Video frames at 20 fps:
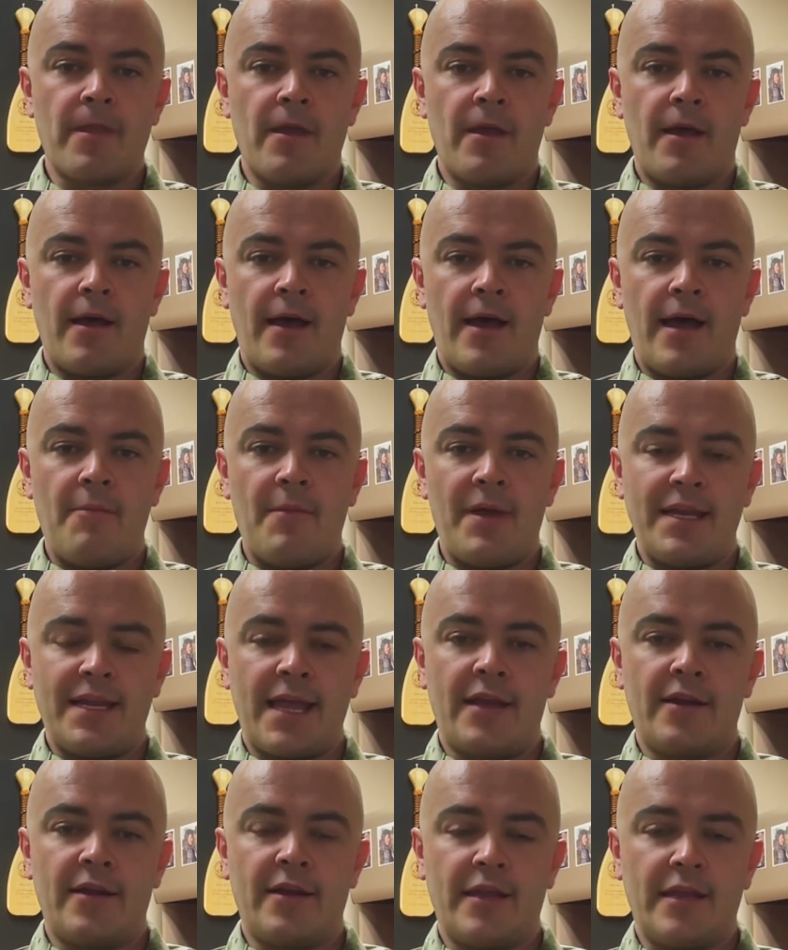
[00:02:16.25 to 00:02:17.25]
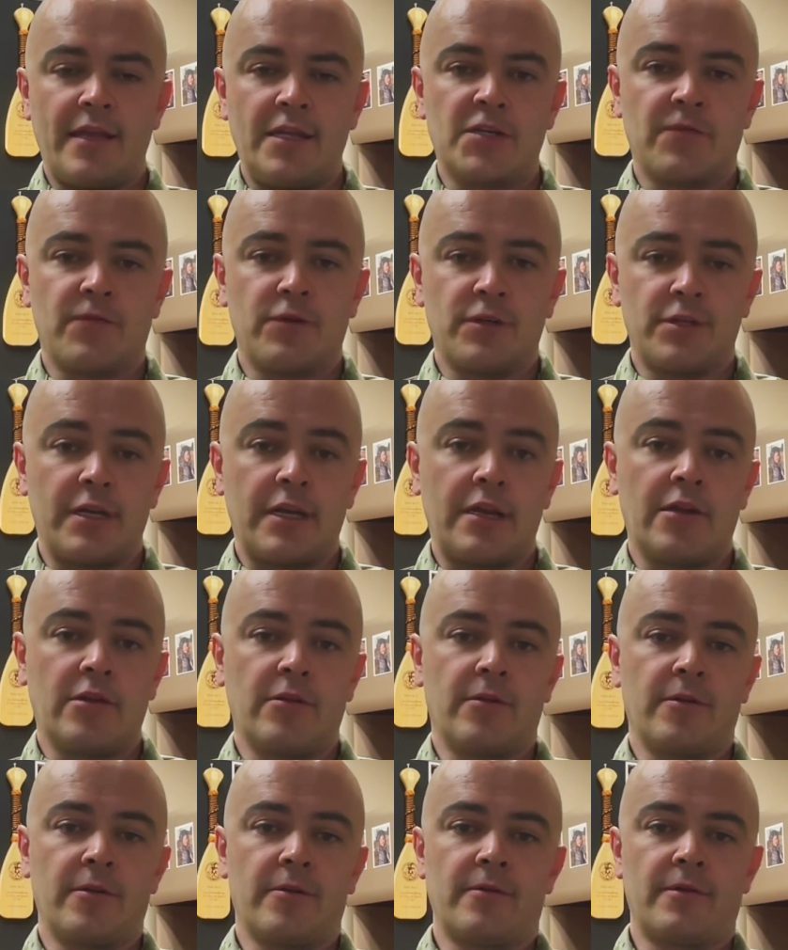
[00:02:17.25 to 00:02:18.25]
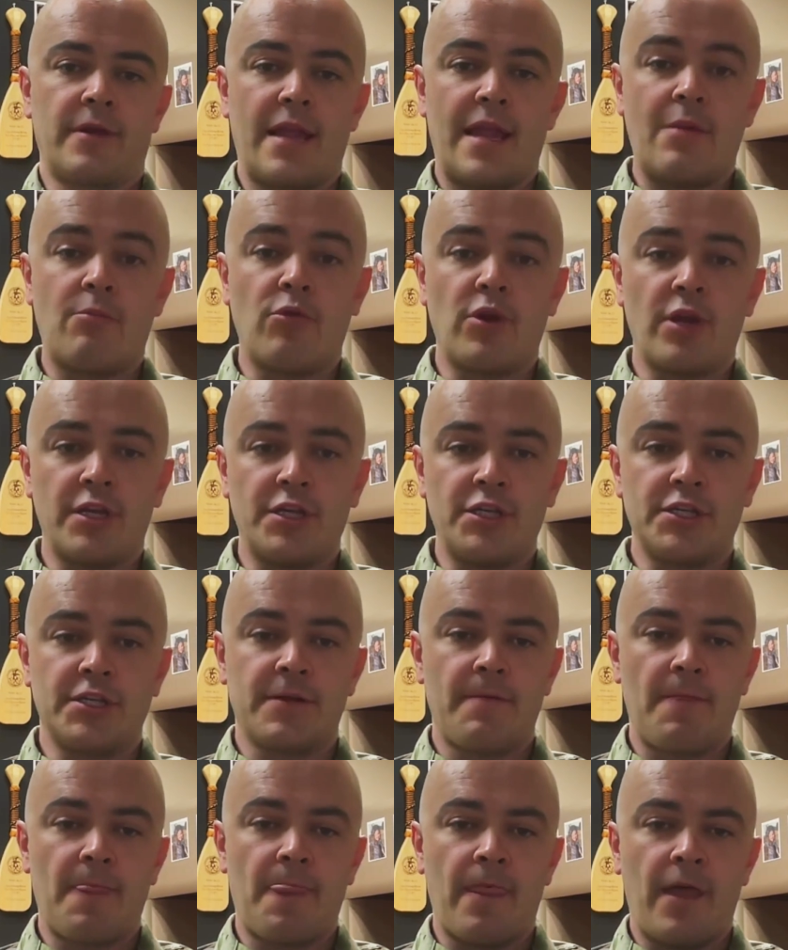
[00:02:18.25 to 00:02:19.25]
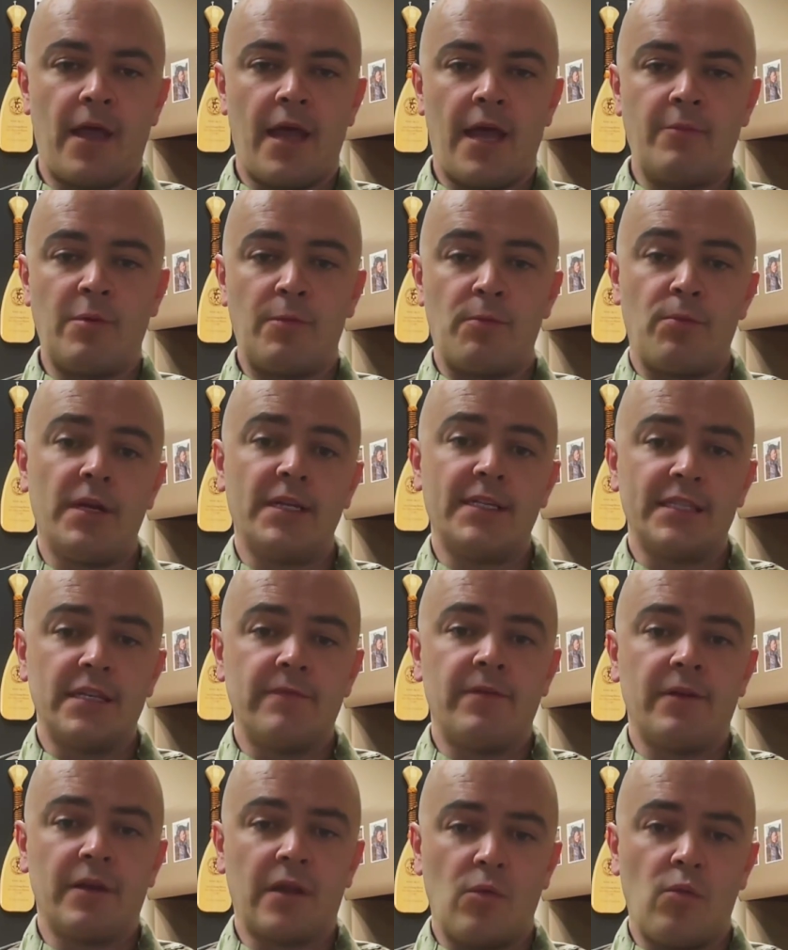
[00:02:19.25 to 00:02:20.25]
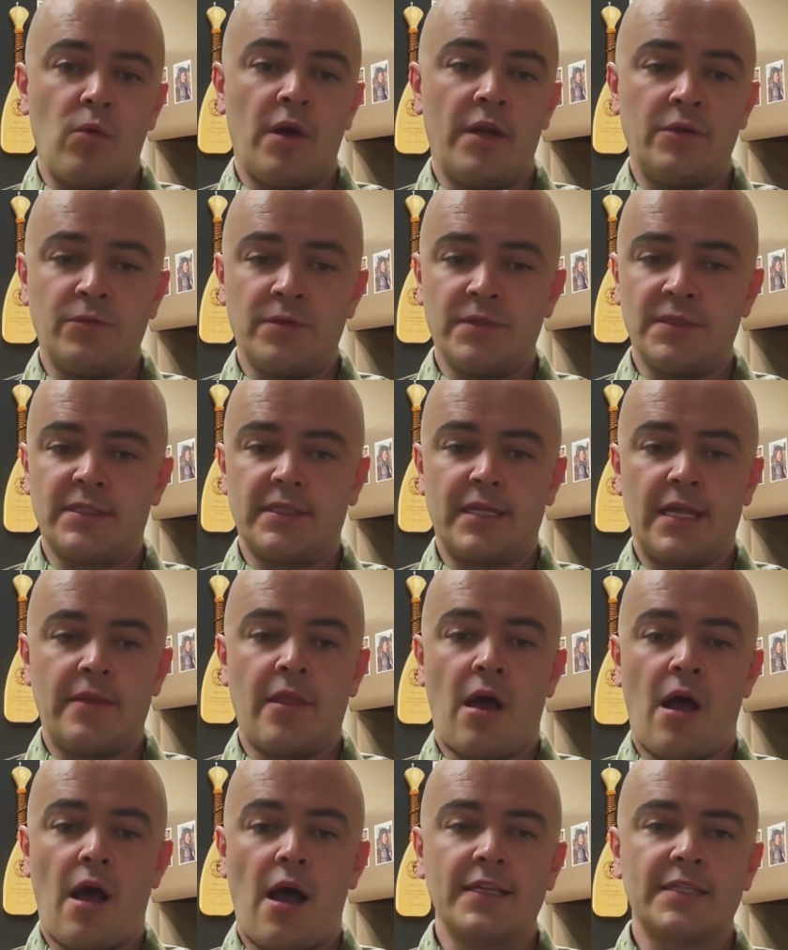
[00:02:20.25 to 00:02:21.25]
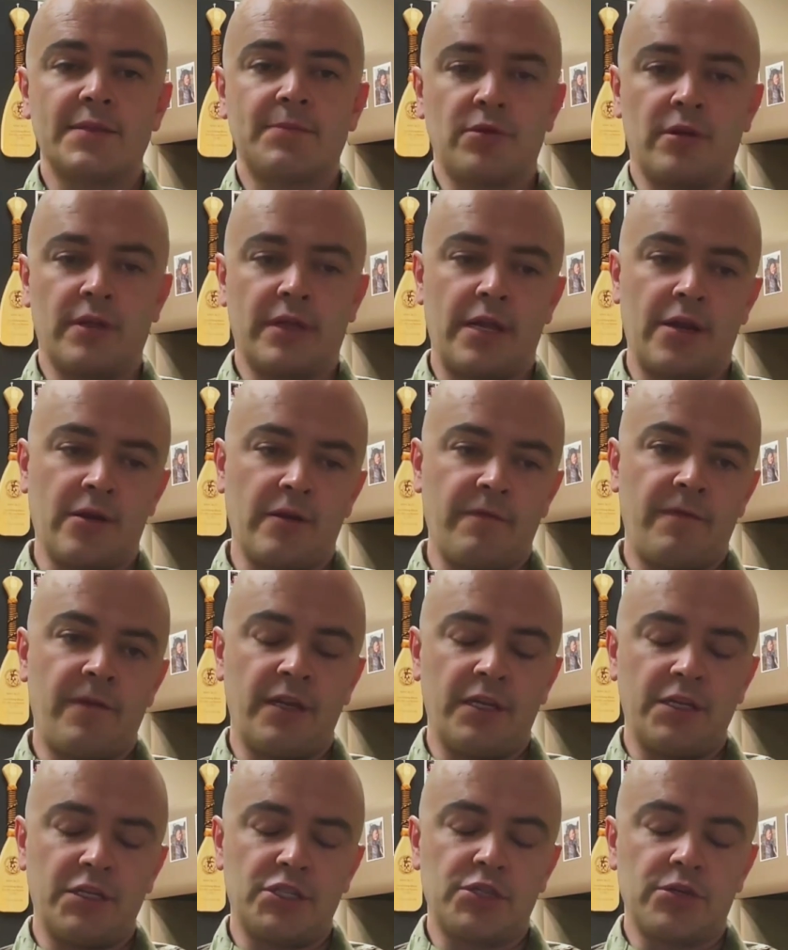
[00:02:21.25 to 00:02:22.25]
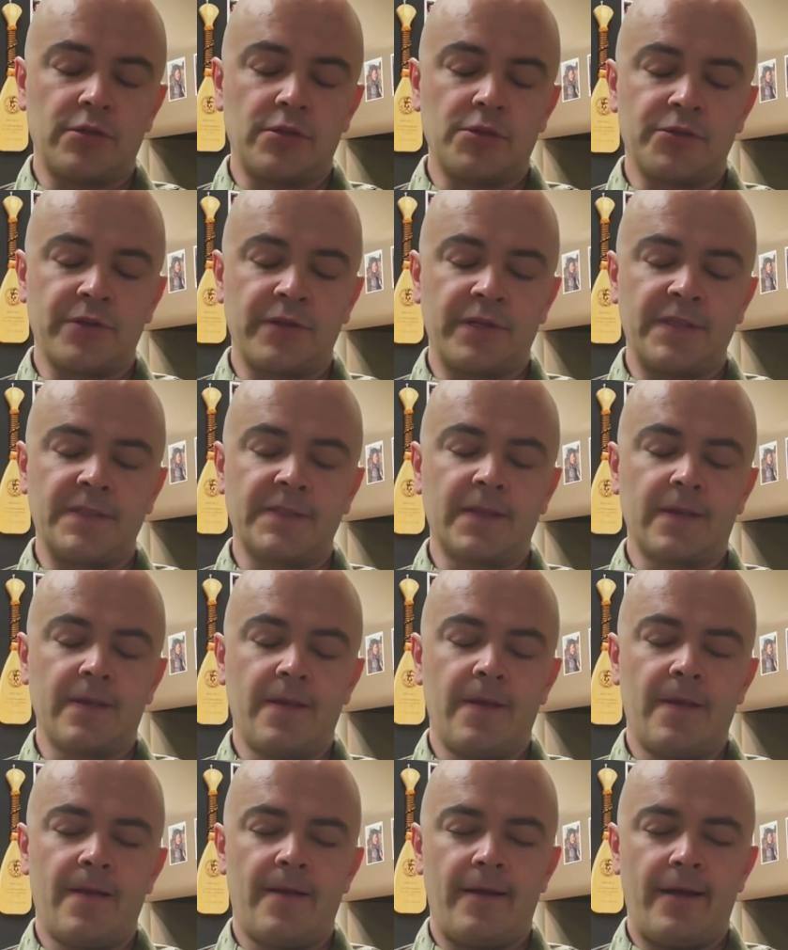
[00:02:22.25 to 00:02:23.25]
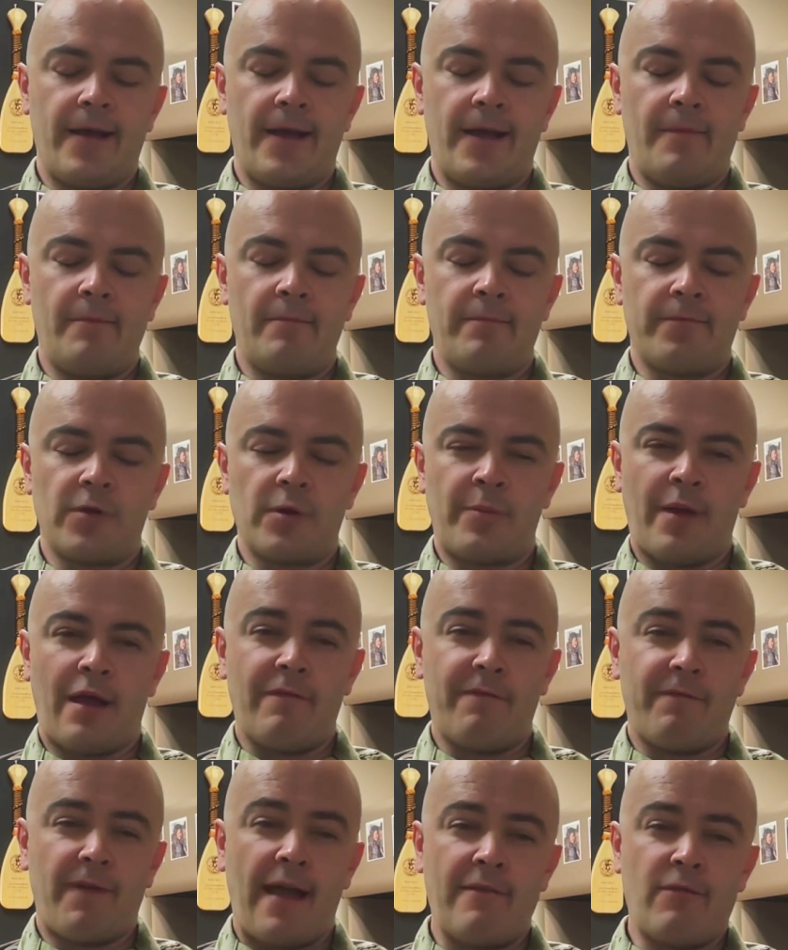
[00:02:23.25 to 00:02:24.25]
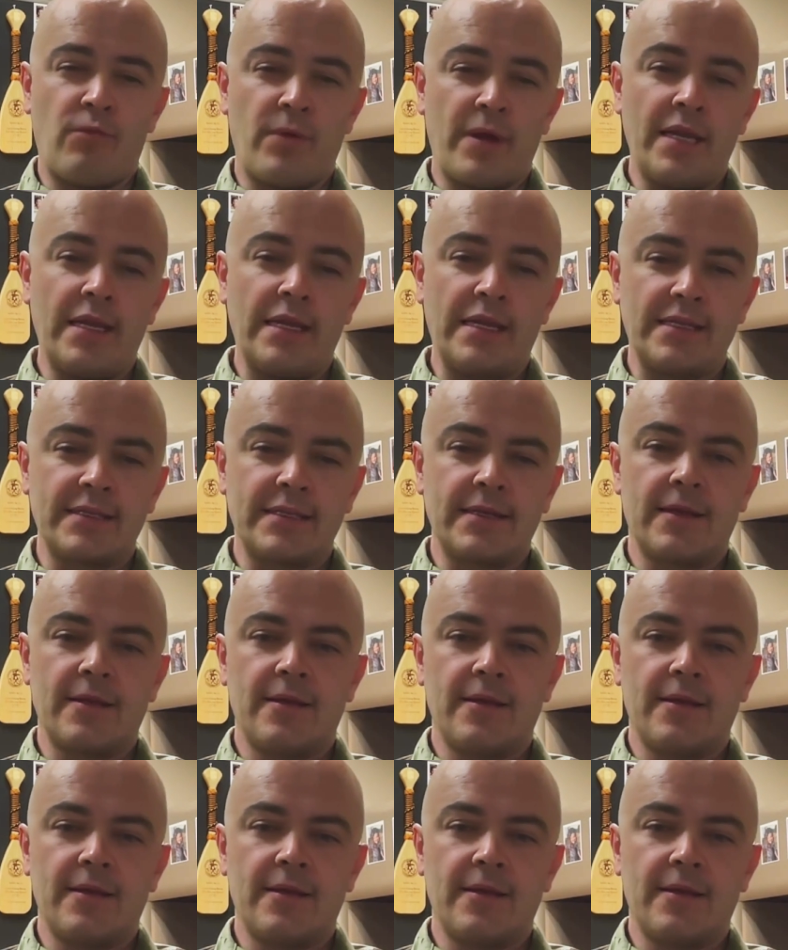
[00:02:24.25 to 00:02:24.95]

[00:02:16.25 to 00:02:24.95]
and he had an intraventricular hemorrhage, a pretty significant one, and was in the hospital here at Phoenix Children's for about 5 weeks.